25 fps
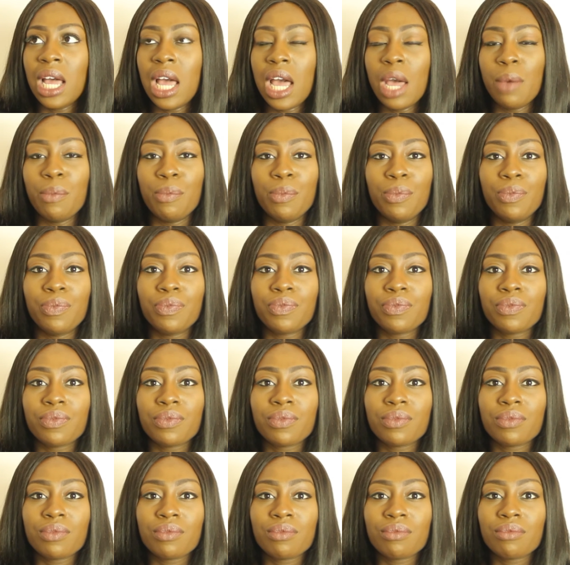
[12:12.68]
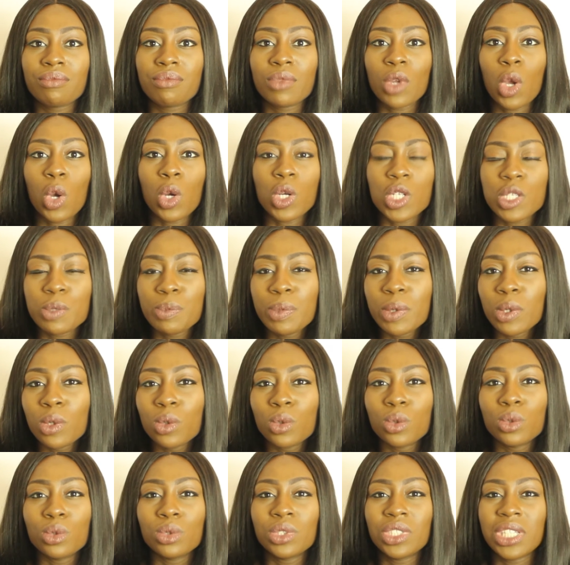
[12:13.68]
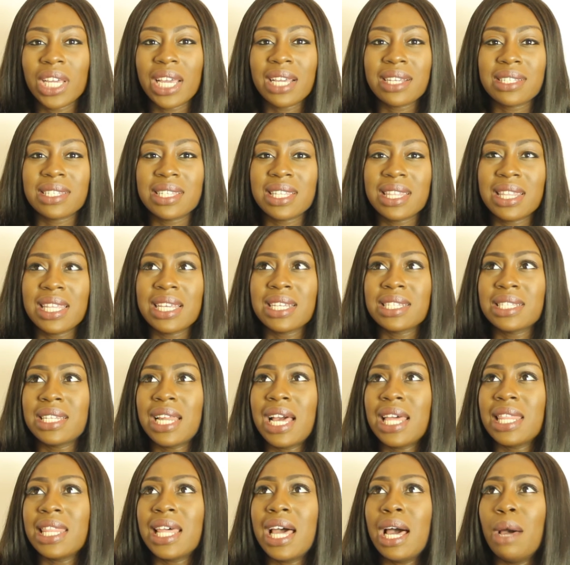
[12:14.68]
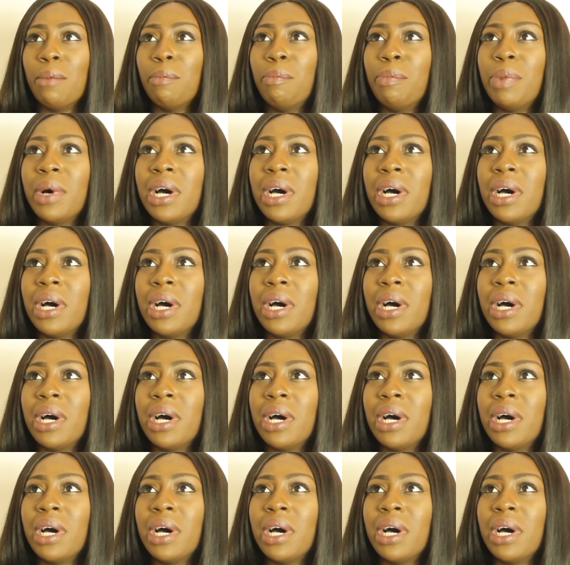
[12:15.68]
um, hospital checks and things like that,